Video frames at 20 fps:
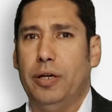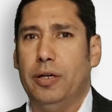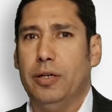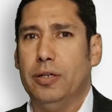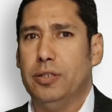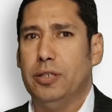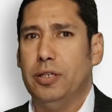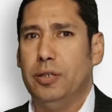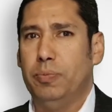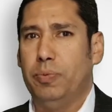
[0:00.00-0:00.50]

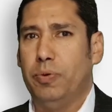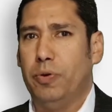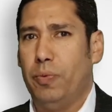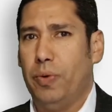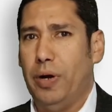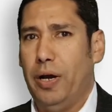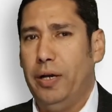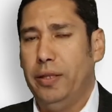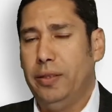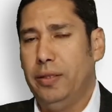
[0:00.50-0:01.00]
because it
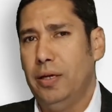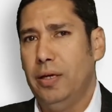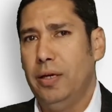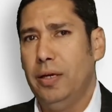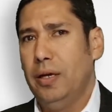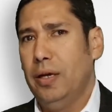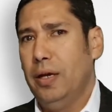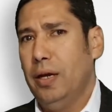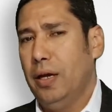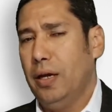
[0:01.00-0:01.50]
provides
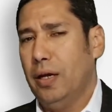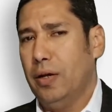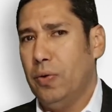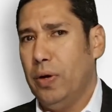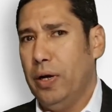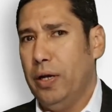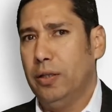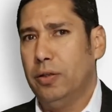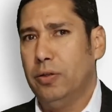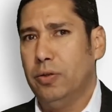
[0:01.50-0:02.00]
a
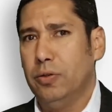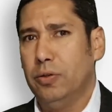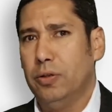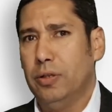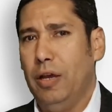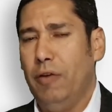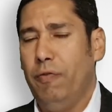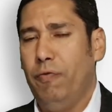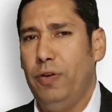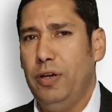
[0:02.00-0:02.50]
quite good
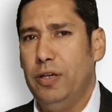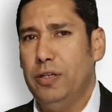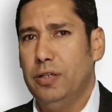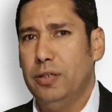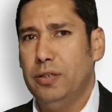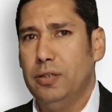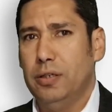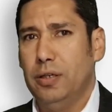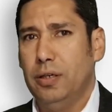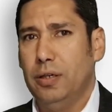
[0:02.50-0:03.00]

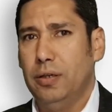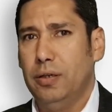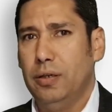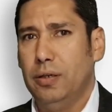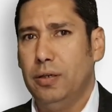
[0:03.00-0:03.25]
efficiency.